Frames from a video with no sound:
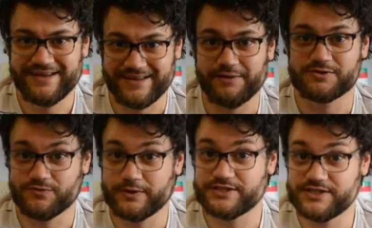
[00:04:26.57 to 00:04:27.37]
That was
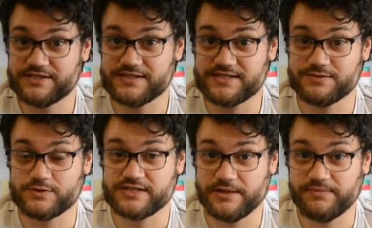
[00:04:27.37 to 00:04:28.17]
when Jesus
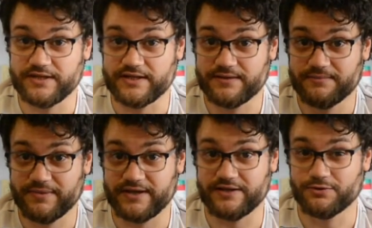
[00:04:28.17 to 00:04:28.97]
was tempted
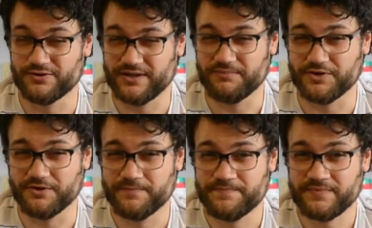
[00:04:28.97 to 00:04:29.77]
by the old tempter,
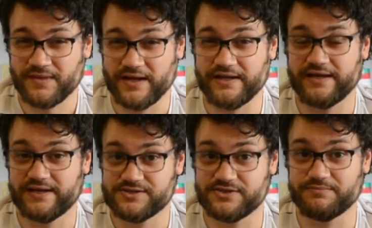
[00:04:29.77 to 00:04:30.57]
and he
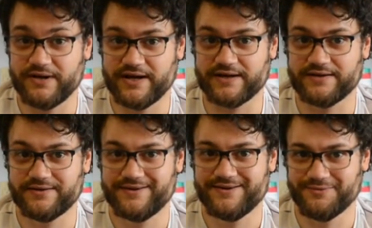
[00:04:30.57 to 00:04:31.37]
answered him back
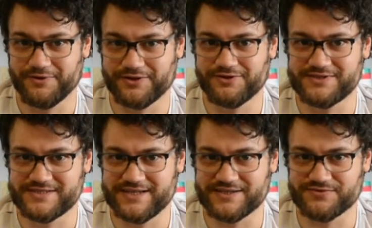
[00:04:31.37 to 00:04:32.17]
with good
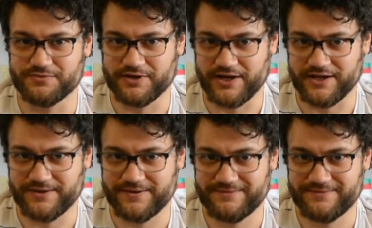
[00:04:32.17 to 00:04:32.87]
sayings from God.